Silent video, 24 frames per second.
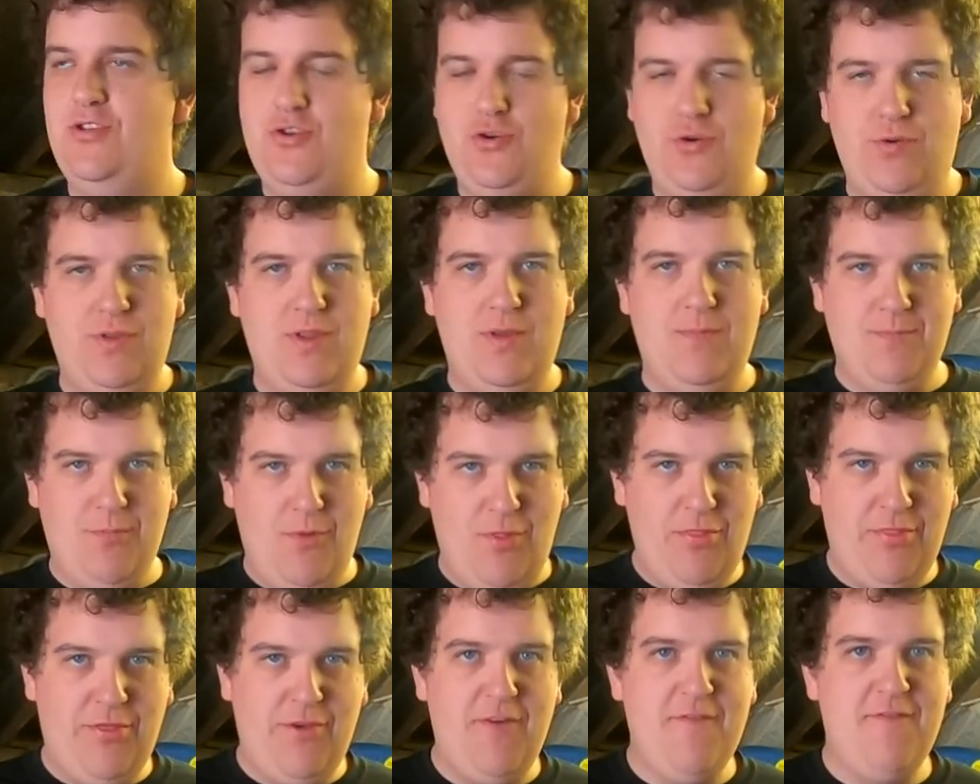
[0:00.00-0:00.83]
during the
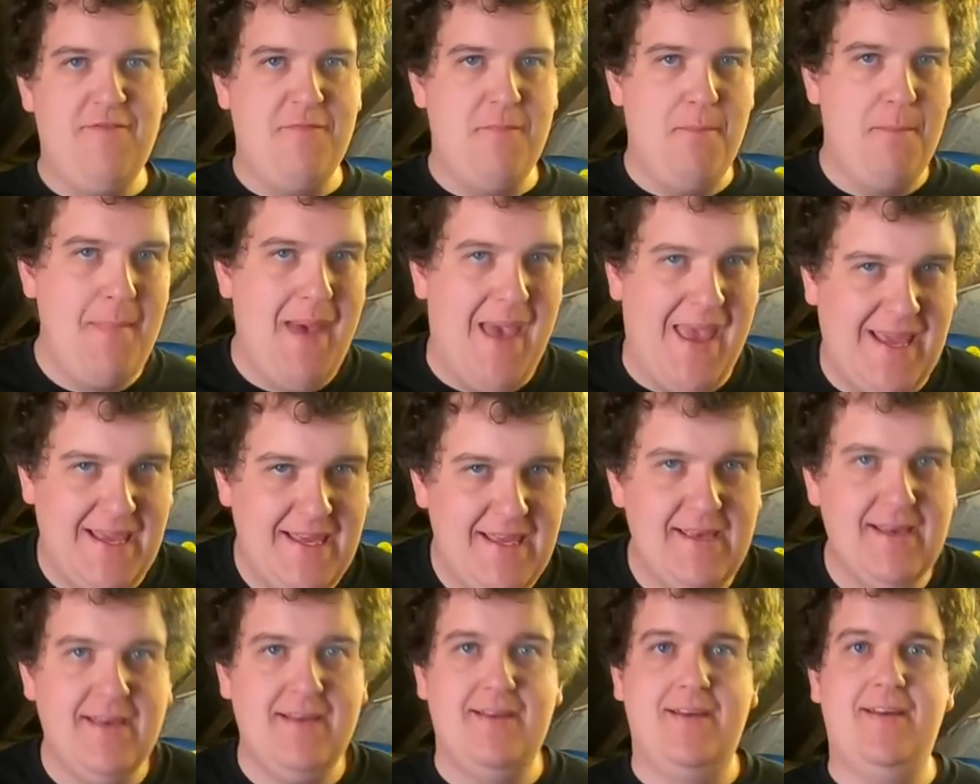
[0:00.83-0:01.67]
month of May
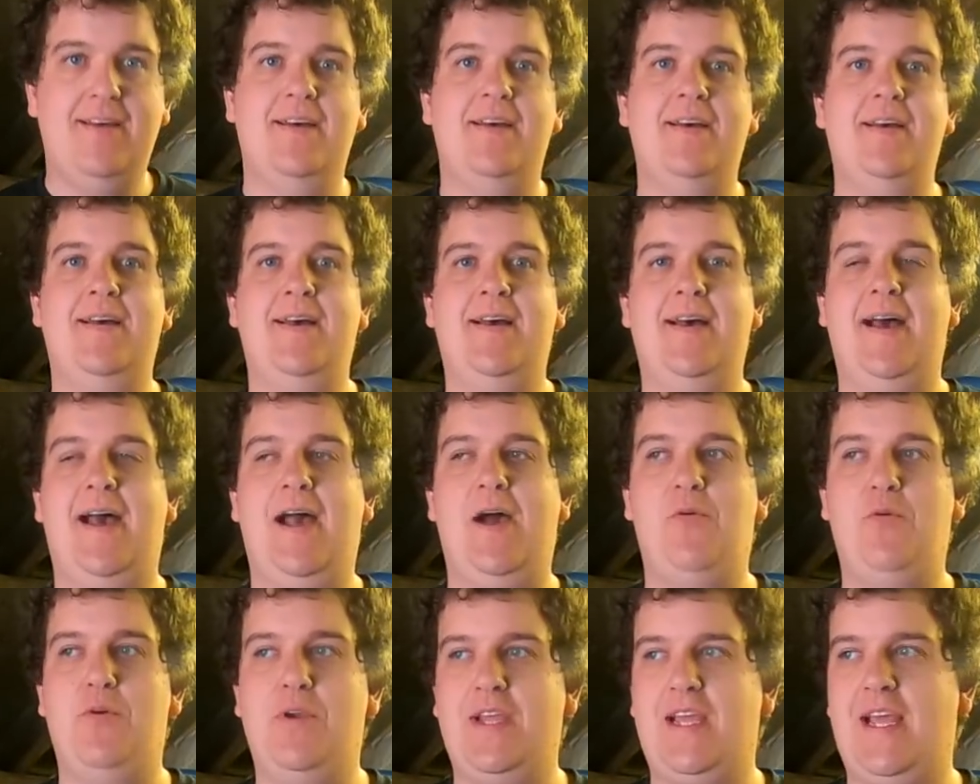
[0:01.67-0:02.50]

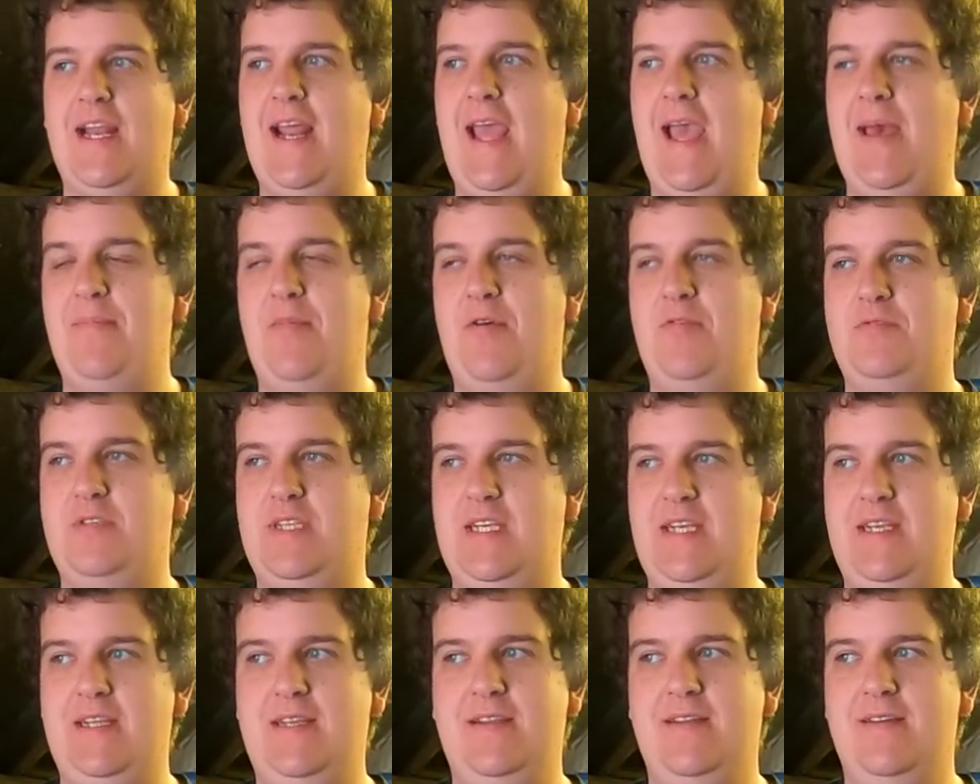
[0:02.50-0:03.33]
I want to get it
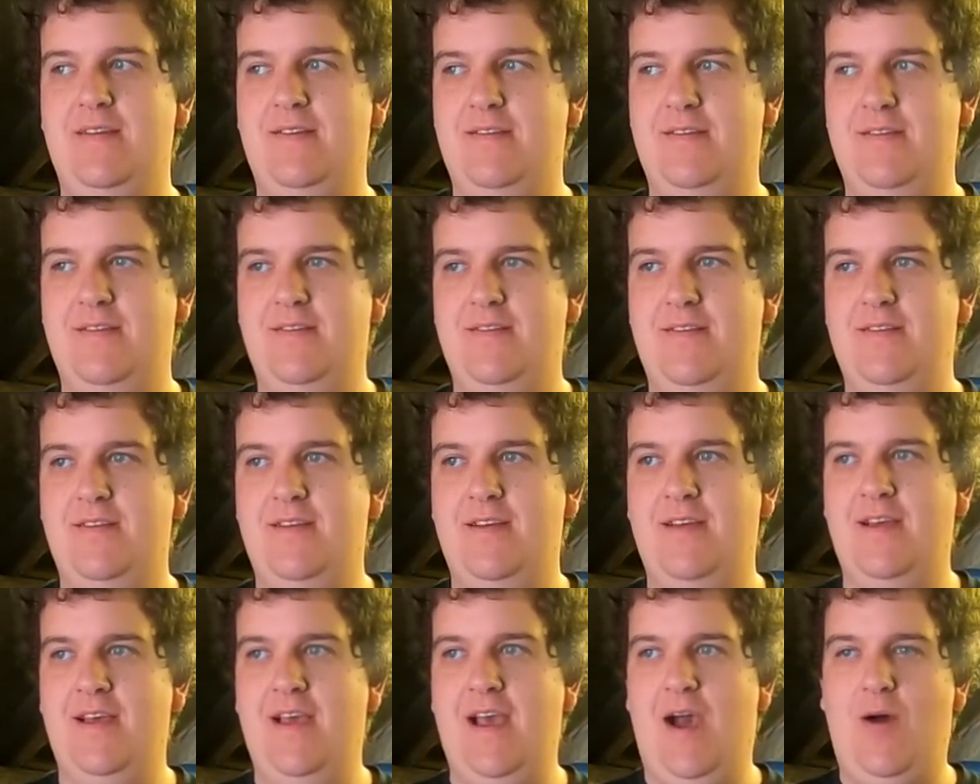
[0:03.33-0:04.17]
MOT'd.
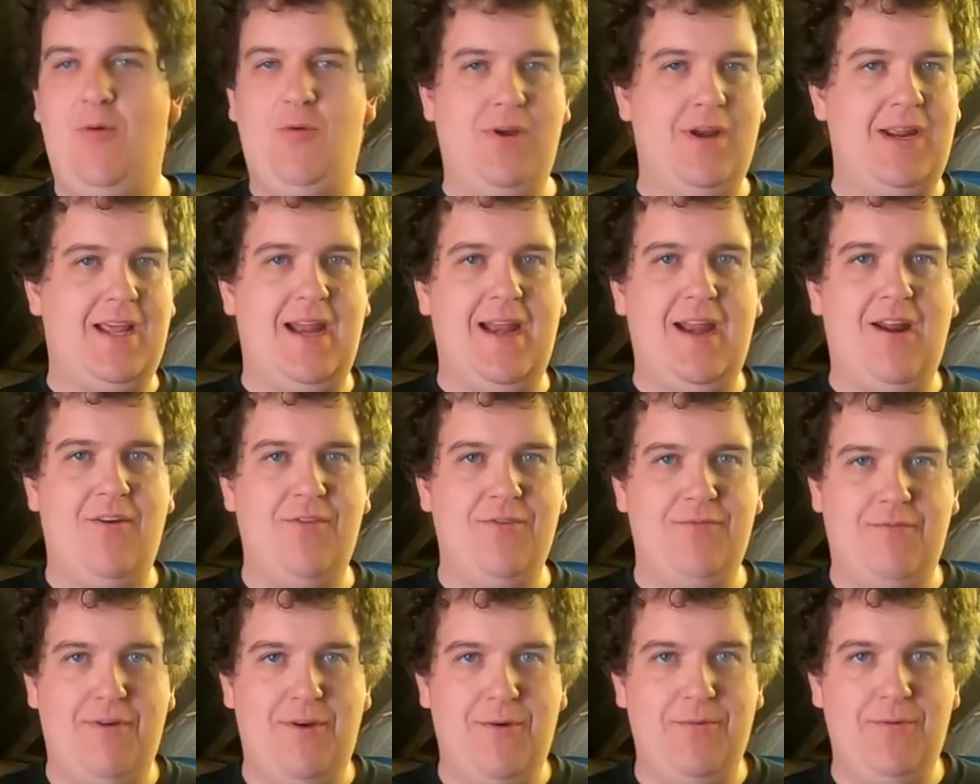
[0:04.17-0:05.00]
I want to get it on
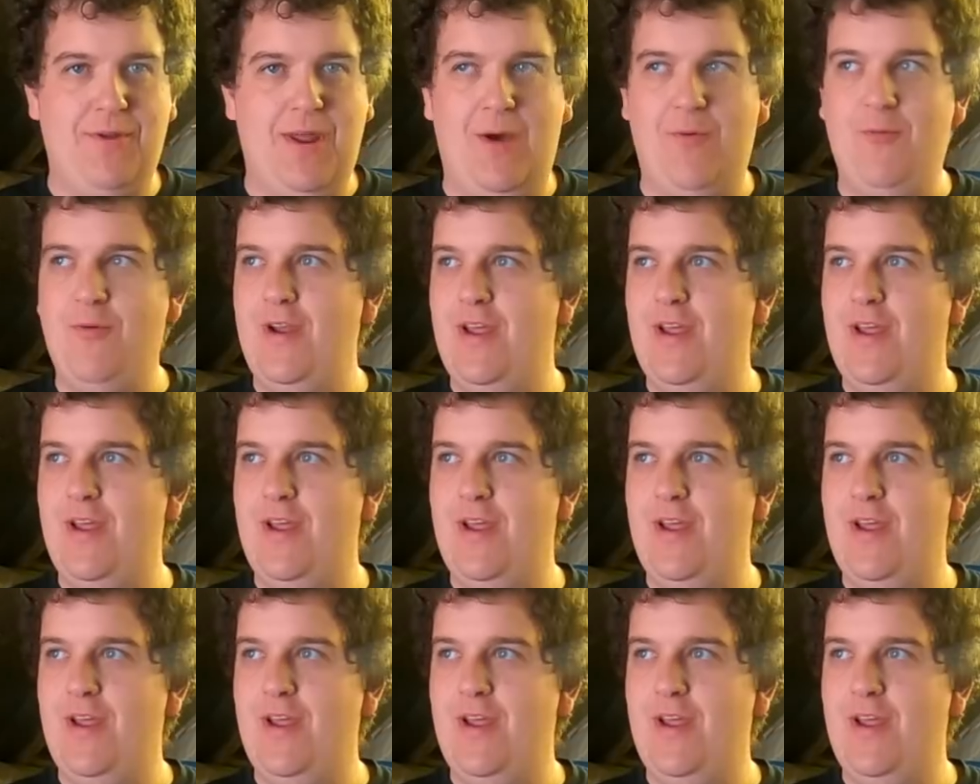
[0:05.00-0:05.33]
the road.